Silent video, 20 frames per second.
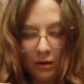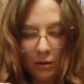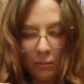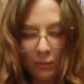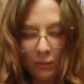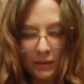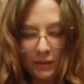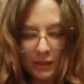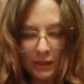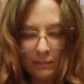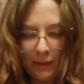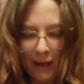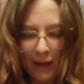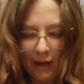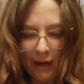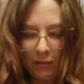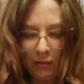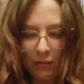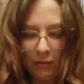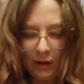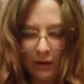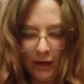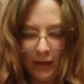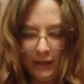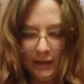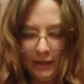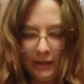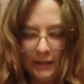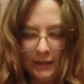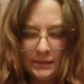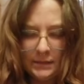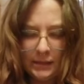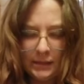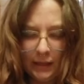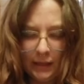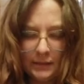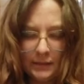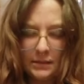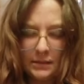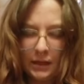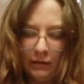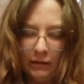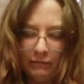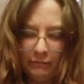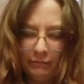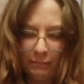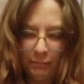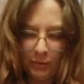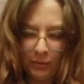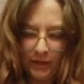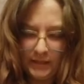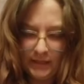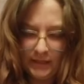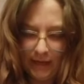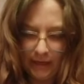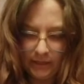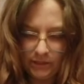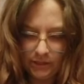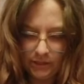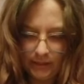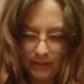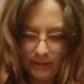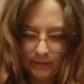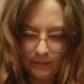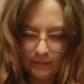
with the power and intent of protection.